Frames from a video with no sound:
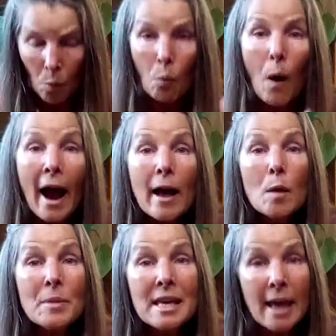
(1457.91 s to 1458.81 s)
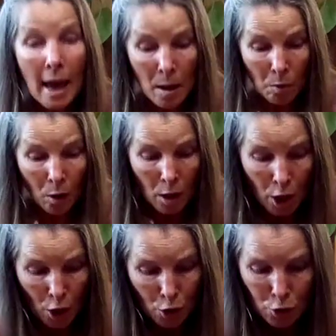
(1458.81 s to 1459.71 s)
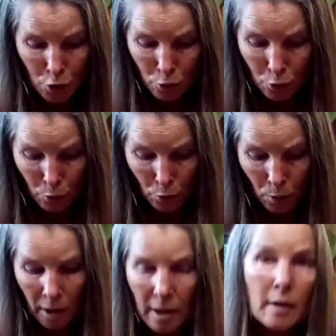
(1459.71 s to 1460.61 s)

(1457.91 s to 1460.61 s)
while being able to